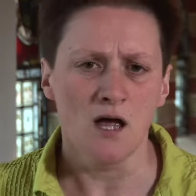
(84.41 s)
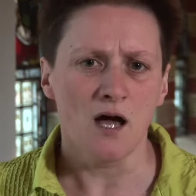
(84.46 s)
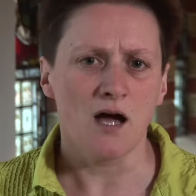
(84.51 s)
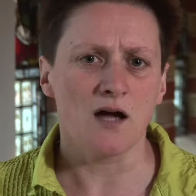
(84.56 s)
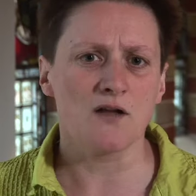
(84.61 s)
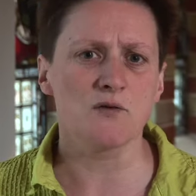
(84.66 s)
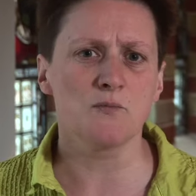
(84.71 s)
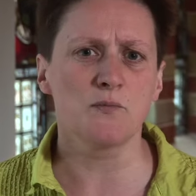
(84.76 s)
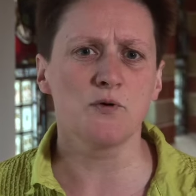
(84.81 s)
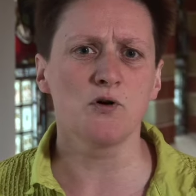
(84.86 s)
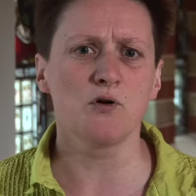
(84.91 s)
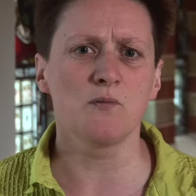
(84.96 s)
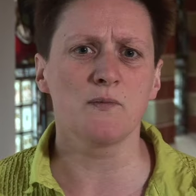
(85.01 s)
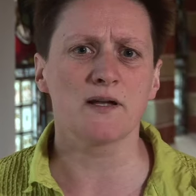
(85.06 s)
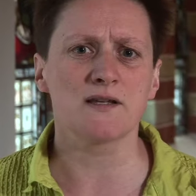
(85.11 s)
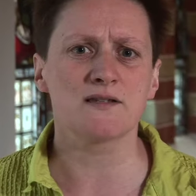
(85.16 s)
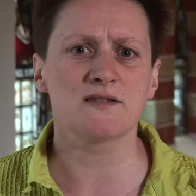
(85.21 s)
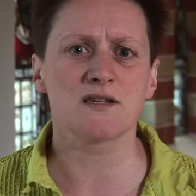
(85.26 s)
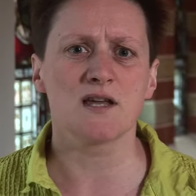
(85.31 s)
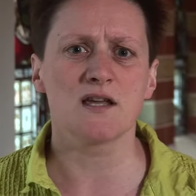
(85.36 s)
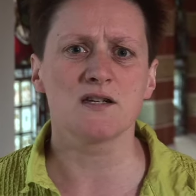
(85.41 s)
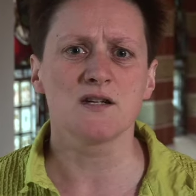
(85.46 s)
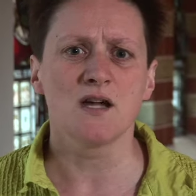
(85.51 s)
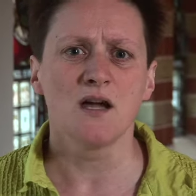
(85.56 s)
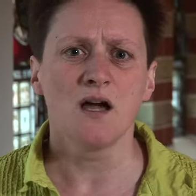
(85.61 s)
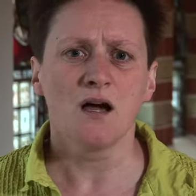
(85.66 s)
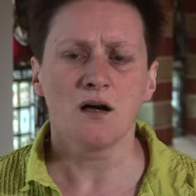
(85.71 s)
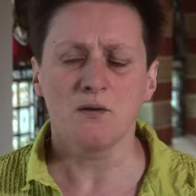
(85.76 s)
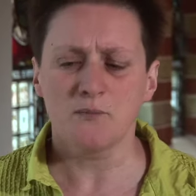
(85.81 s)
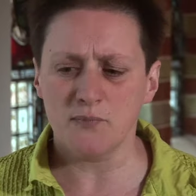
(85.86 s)
And the poor man said,
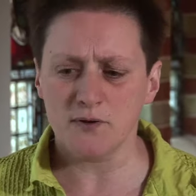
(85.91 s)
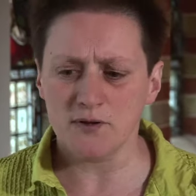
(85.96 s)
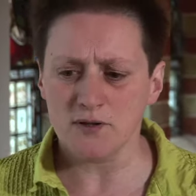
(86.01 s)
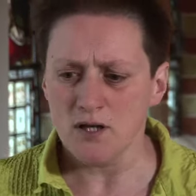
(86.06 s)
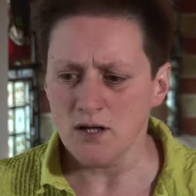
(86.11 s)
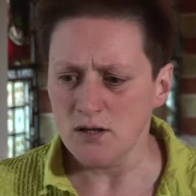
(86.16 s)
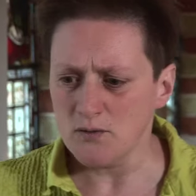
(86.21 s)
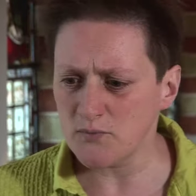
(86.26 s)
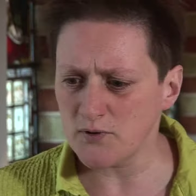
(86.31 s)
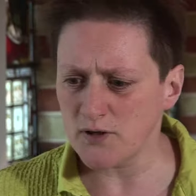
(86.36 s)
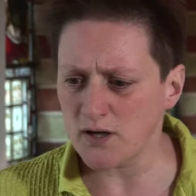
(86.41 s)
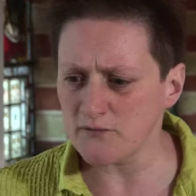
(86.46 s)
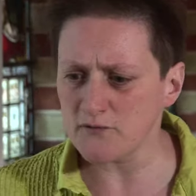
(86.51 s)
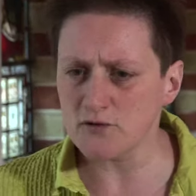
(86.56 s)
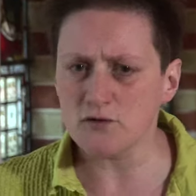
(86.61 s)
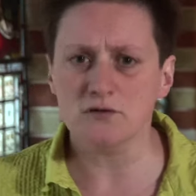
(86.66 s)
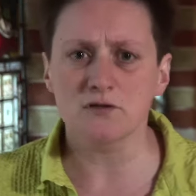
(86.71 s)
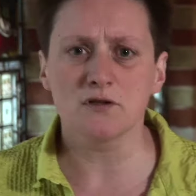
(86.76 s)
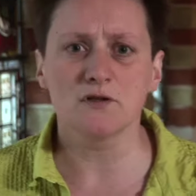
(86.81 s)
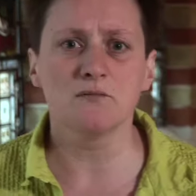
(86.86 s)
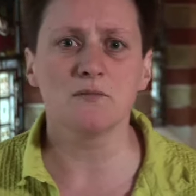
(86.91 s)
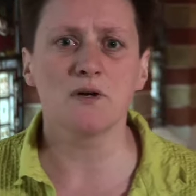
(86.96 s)
but I've got no